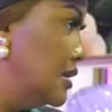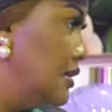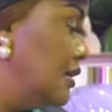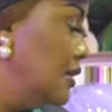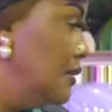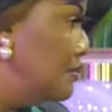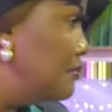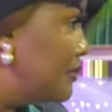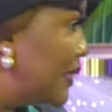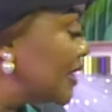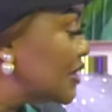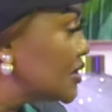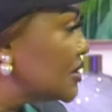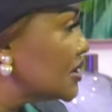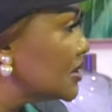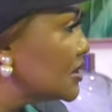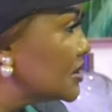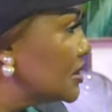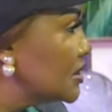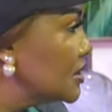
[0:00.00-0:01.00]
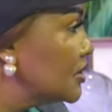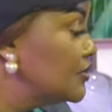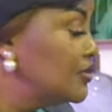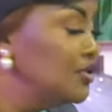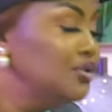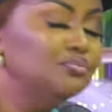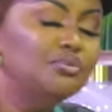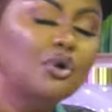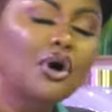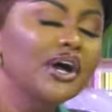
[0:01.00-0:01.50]
But
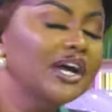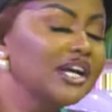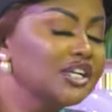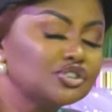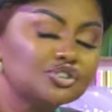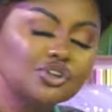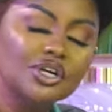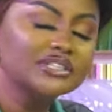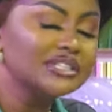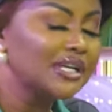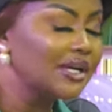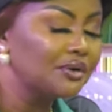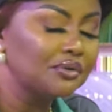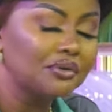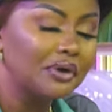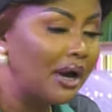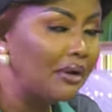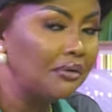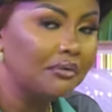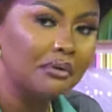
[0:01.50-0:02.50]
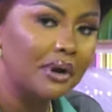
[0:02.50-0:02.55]
football is not a crown cry